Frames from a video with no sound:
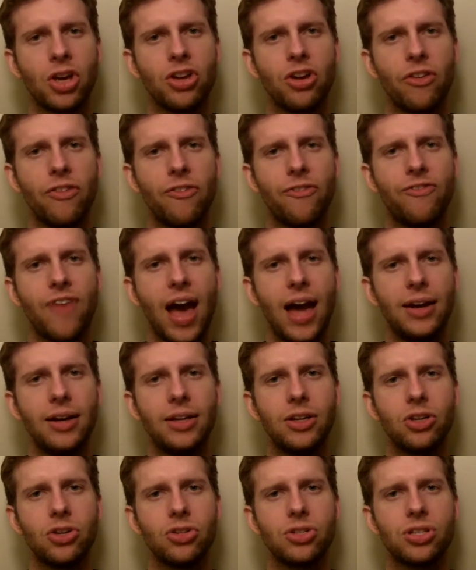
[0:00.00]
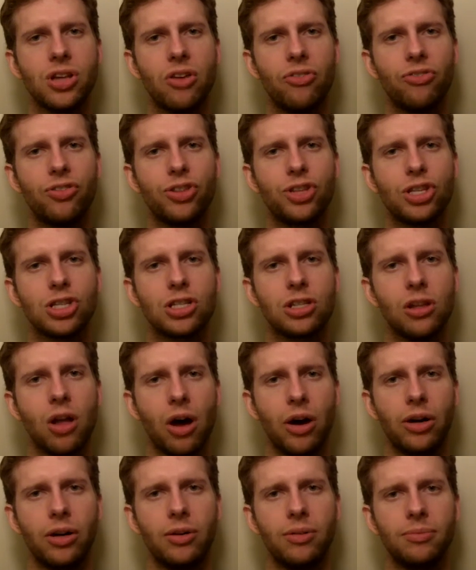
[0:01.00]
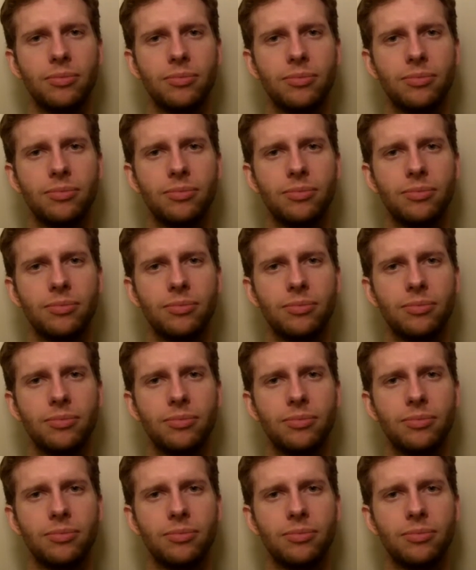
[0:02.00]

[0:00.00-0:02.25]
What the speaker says: you're fattening yourself for the slaughter.